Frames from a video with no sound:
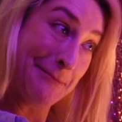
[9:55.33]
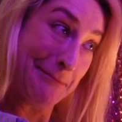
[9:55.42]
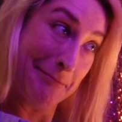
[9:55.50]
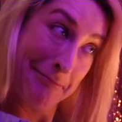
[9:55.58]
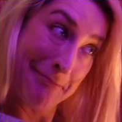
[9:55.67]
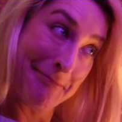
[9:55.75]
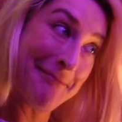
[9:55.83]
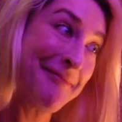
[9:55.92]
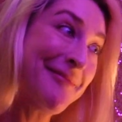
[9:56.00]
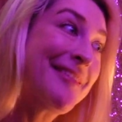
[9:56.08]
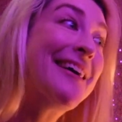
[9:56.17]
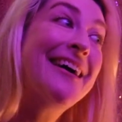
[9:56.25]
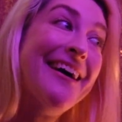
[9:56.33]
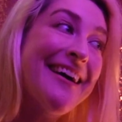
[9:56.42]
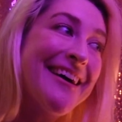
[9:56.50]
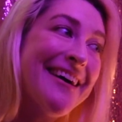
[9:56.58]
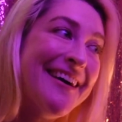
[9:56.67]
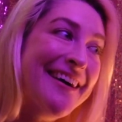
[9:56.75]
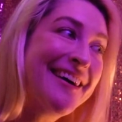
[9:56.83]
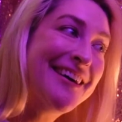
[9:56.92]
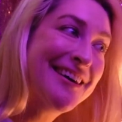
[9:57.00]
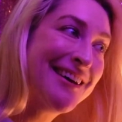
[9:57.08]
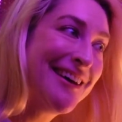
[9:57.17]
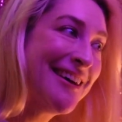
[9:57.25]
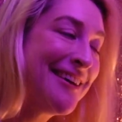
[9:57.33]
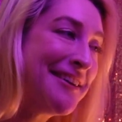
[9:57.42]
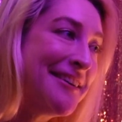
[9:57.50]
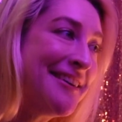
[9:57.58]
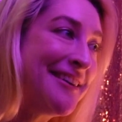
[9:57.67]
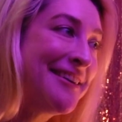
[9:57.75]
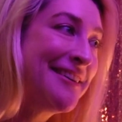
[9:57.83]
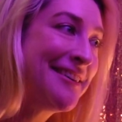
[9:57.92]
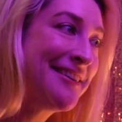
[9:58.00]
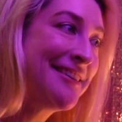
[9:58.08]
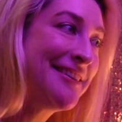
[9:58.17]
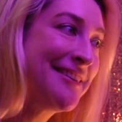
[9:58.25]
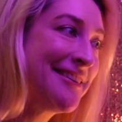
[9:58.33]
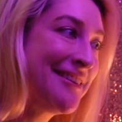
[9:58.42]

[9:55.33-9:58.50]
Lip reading: Megan Thee Stallion, Billie Eilish, and Jennifer